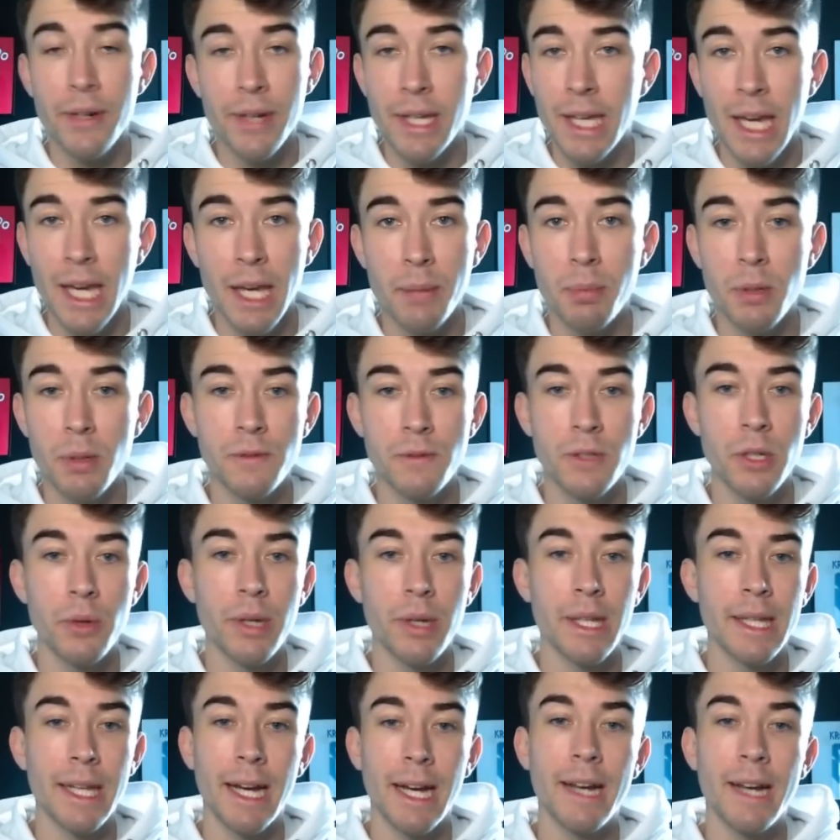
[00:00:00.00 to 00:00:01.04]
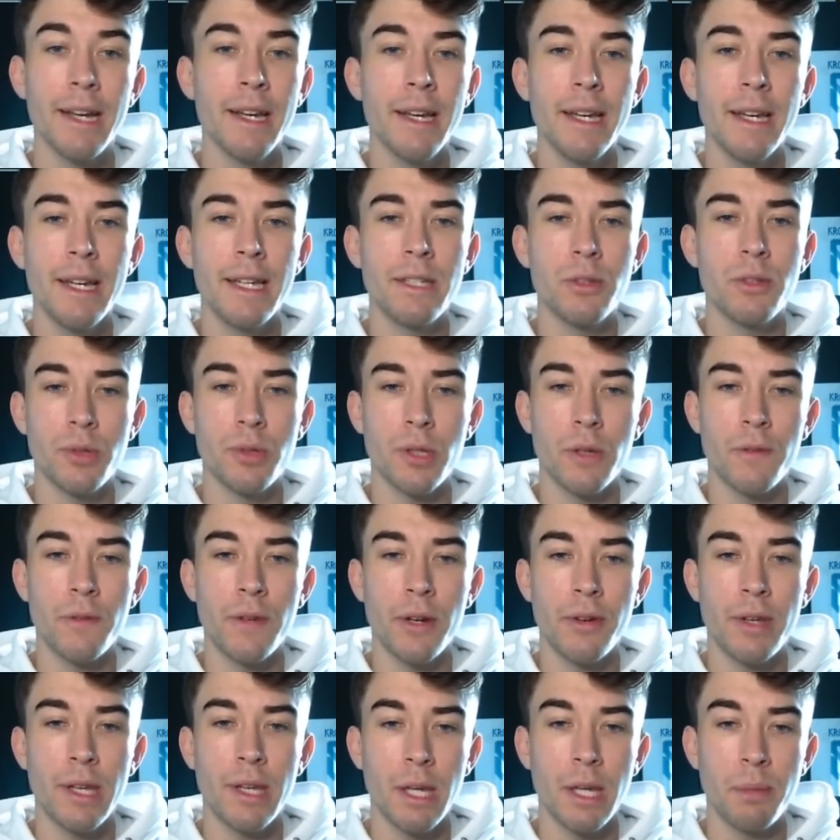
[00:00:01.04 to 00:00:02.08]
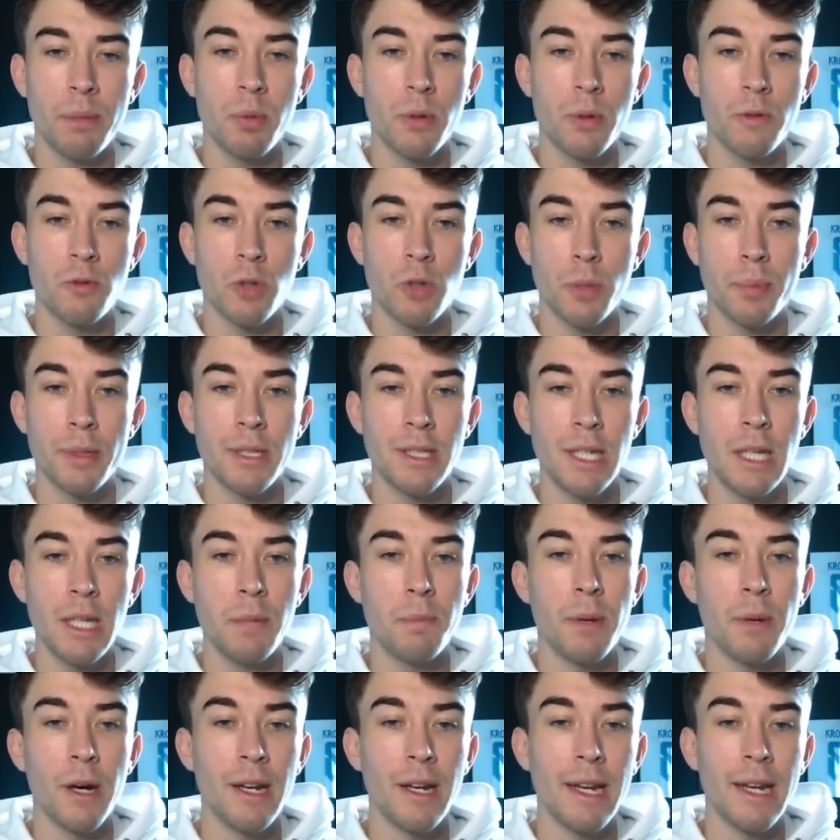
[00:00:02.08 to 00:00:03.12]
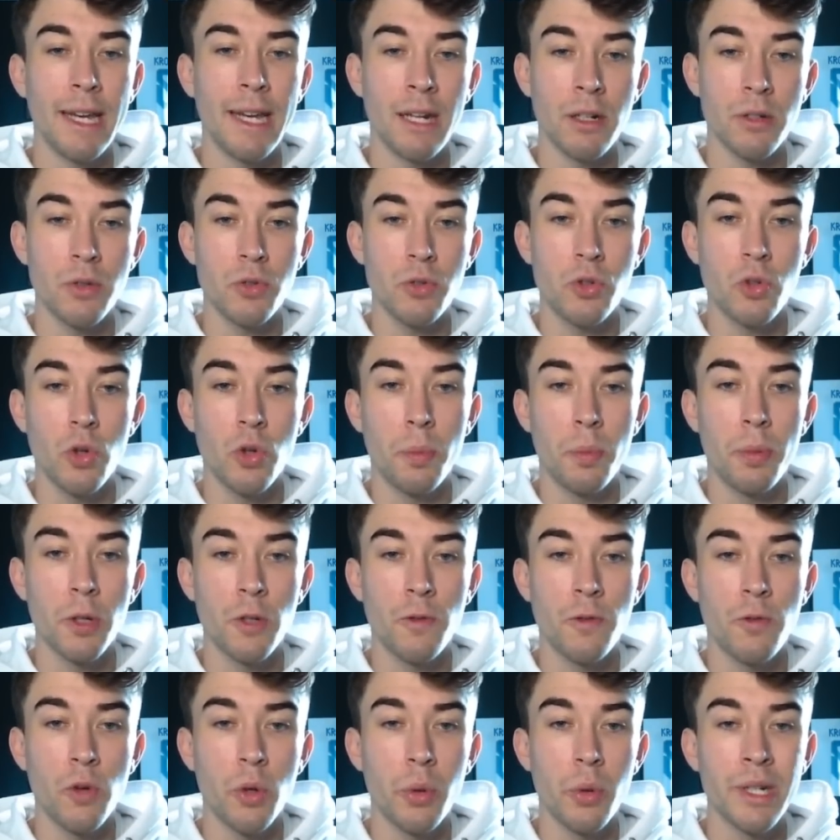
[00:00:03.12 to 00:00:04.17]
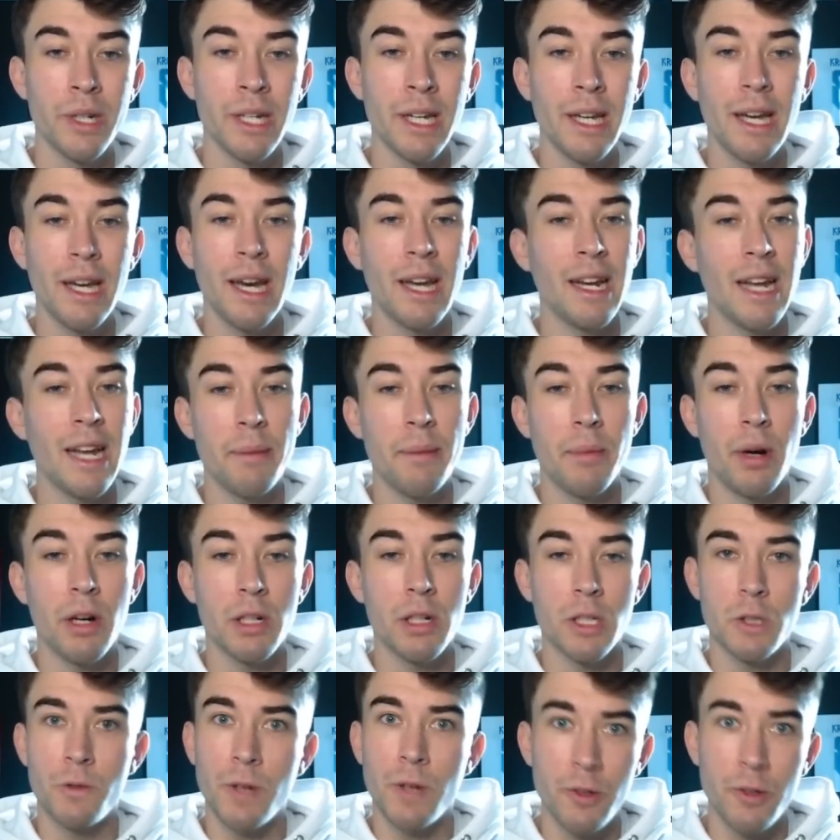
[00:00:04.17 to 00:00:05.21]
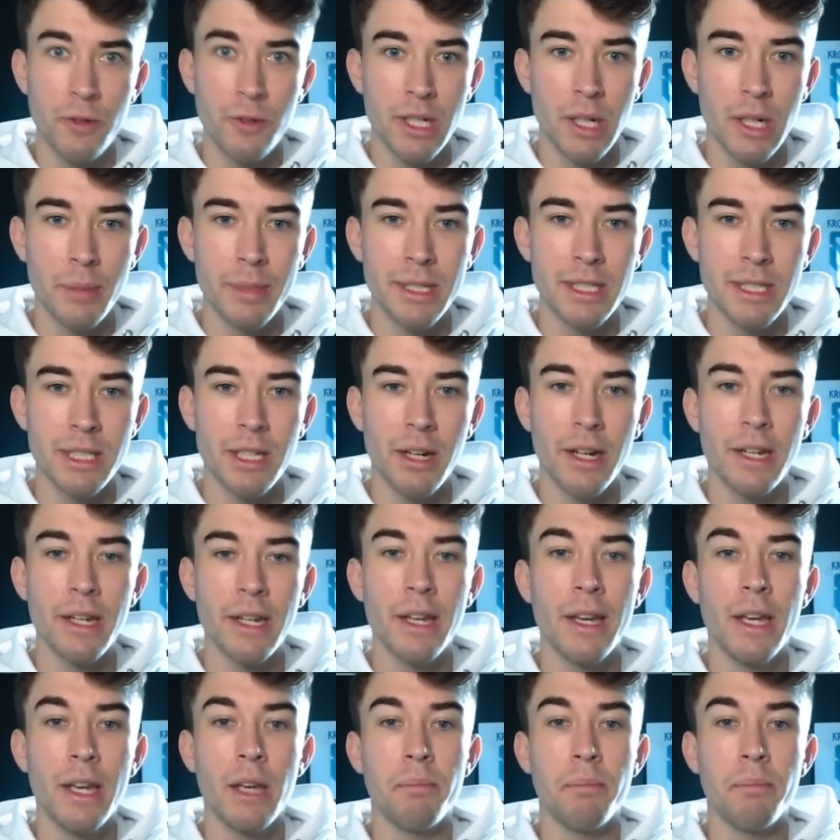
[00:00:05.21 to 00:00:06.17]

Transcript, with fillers: capable of doing that. He's also very capable of dropping deeper, letting Luke Shaw push forward and let Marcus Rashford come inside.